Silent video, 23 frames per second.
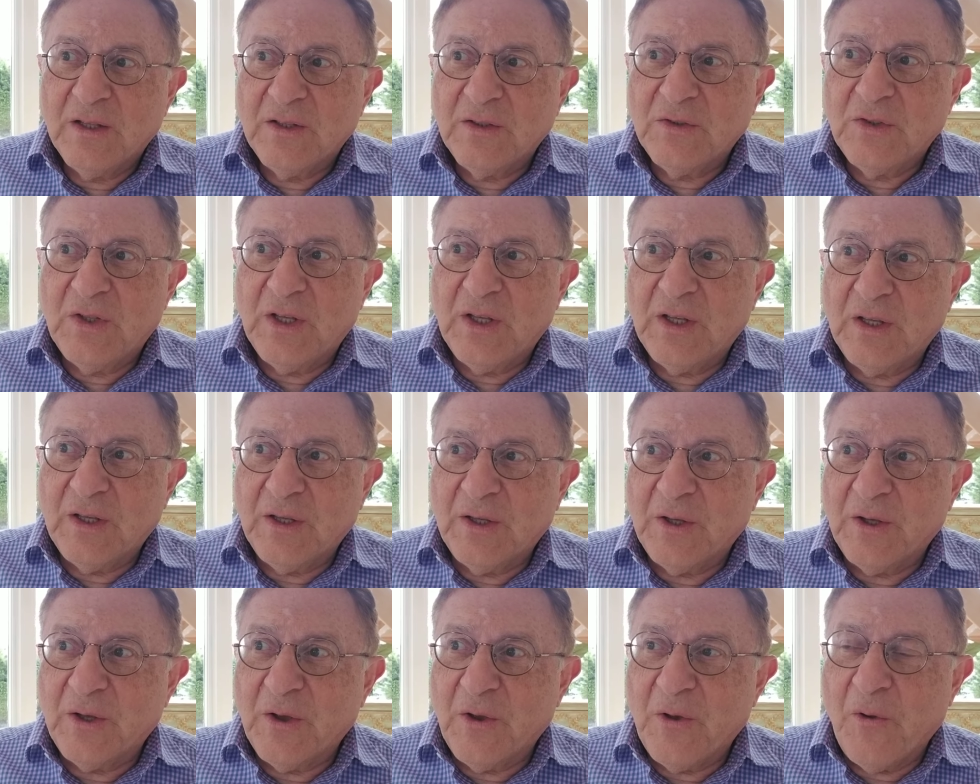
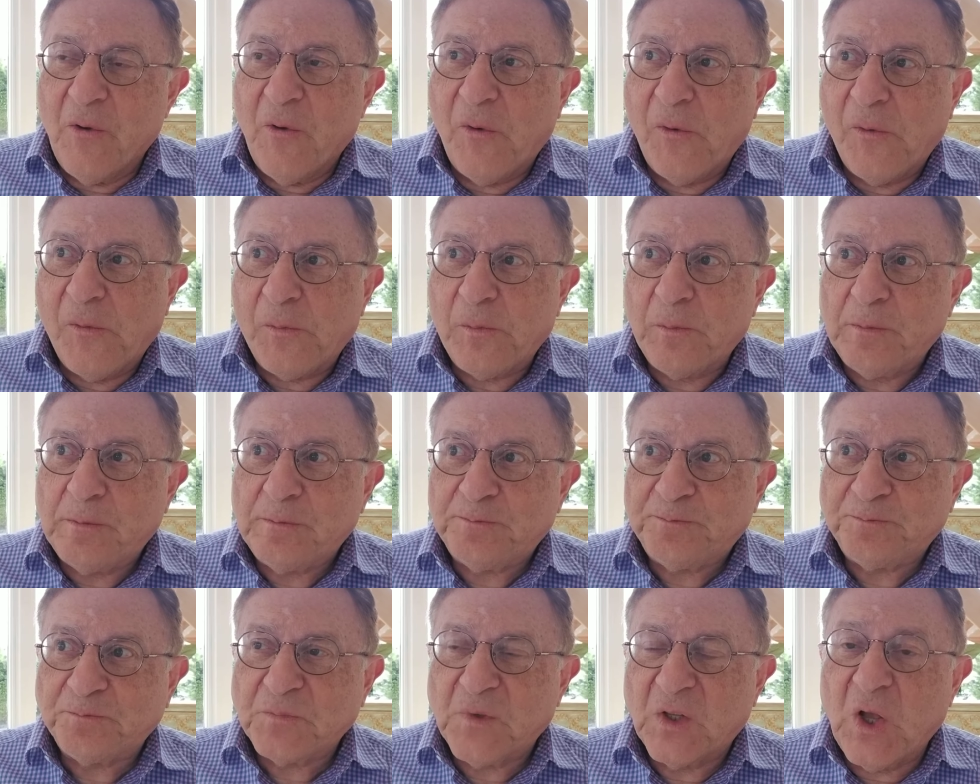the
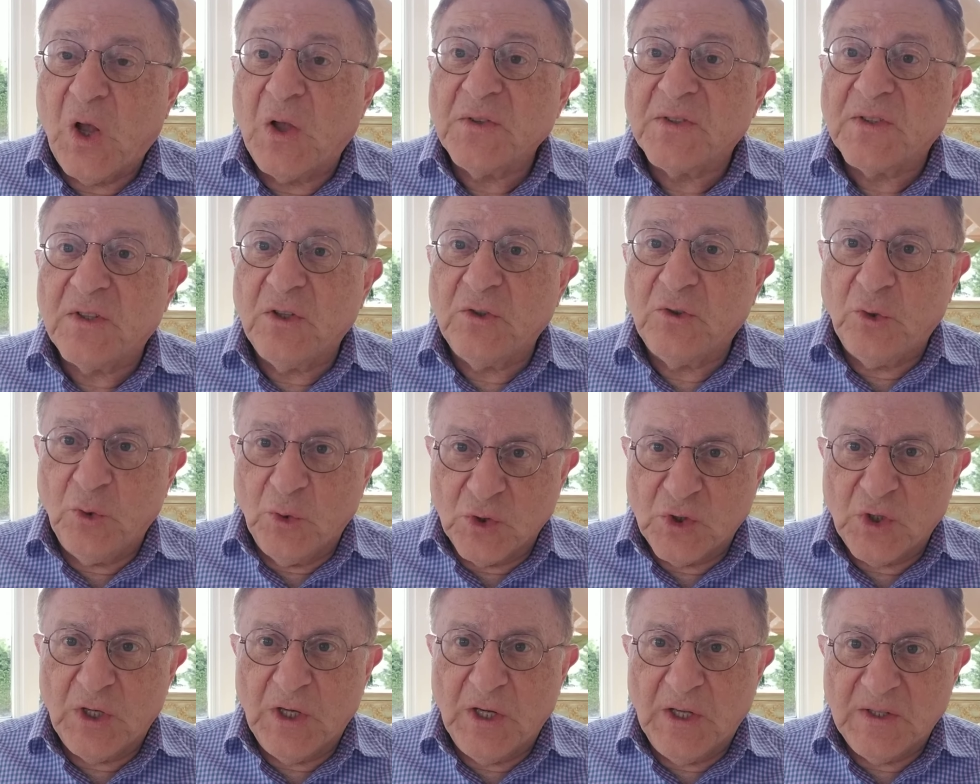
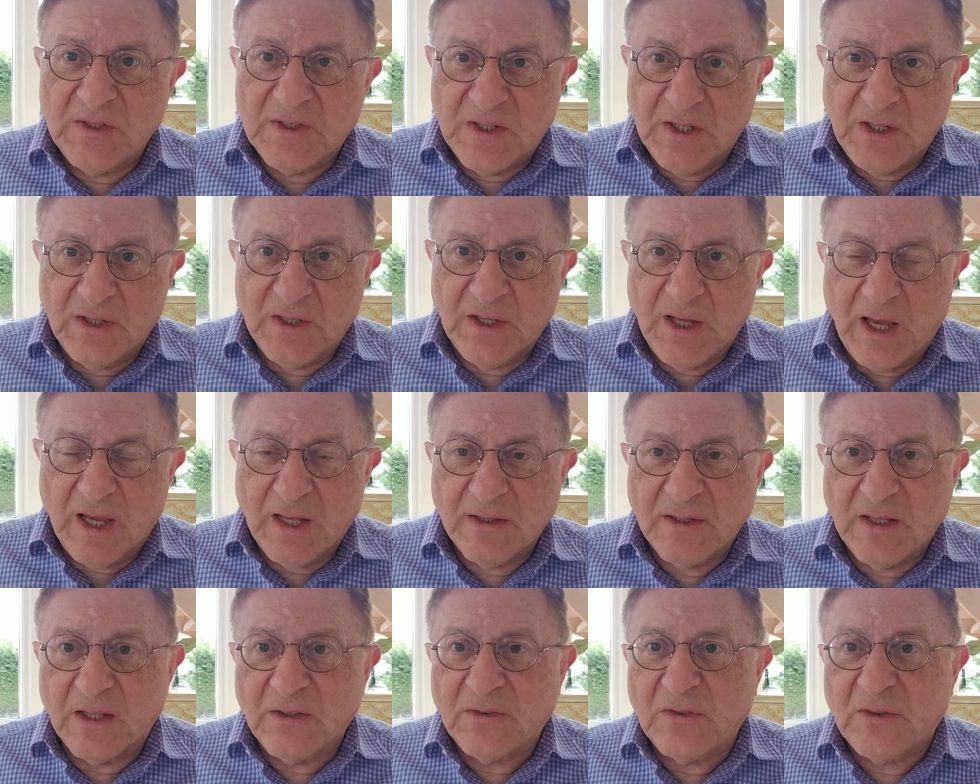constitution in Syria,
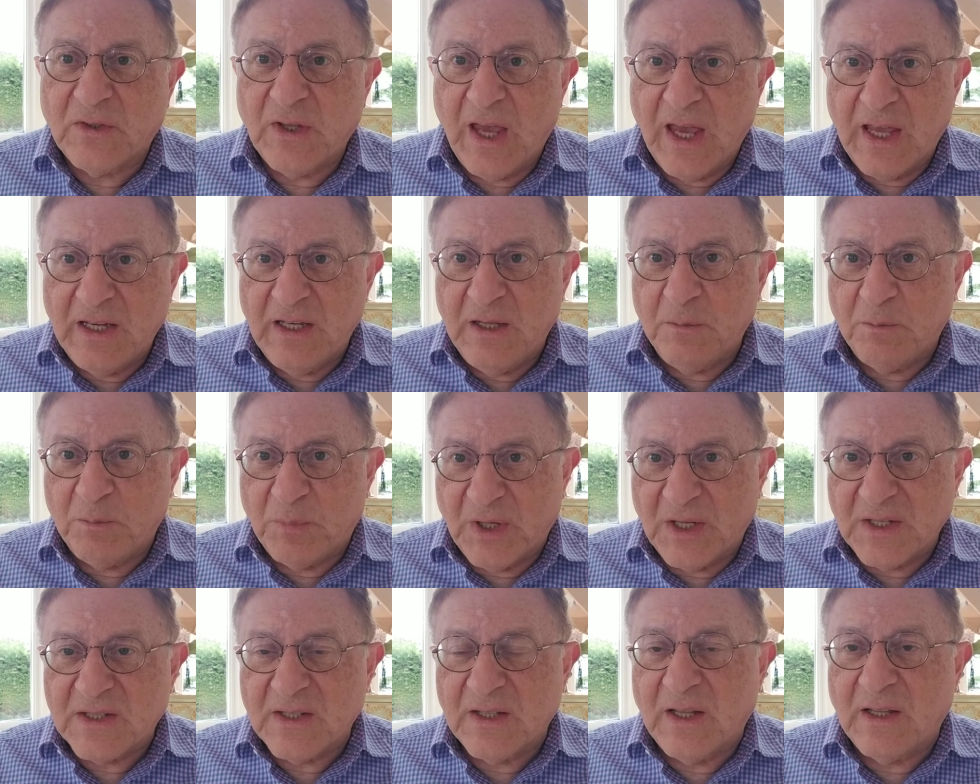that any
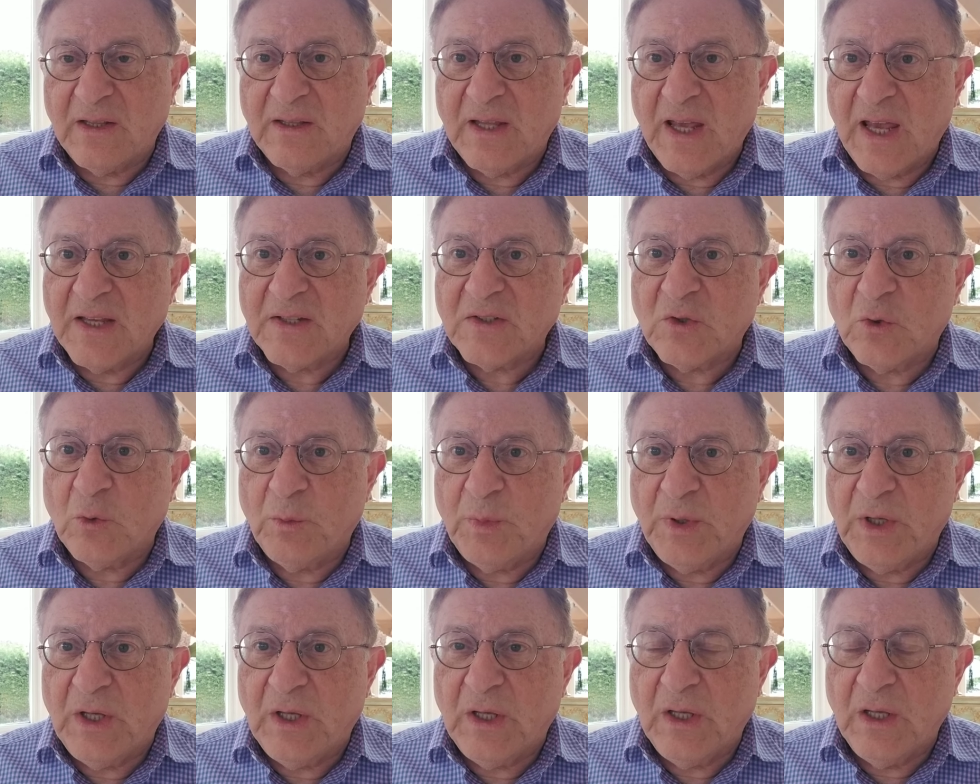president has to
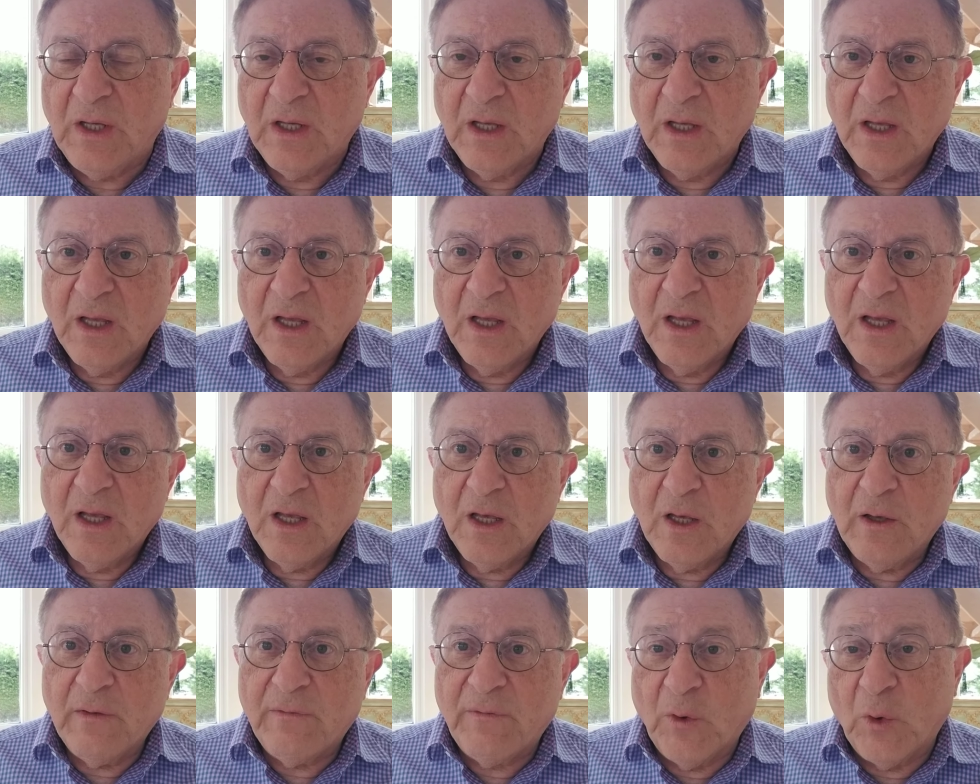be
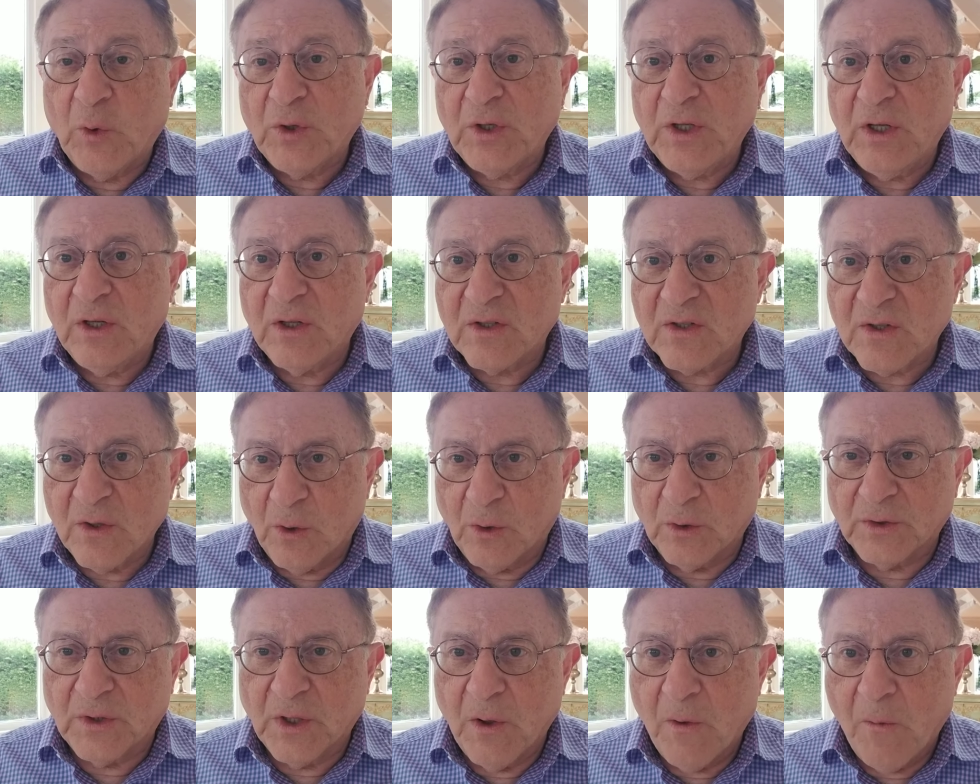4 years
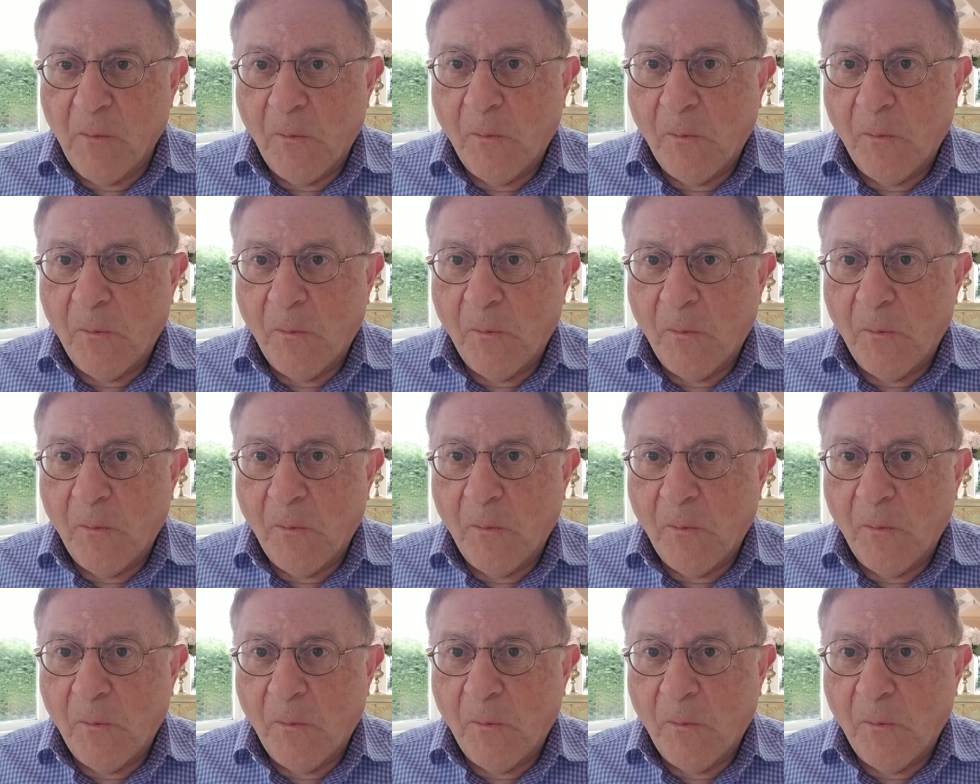old.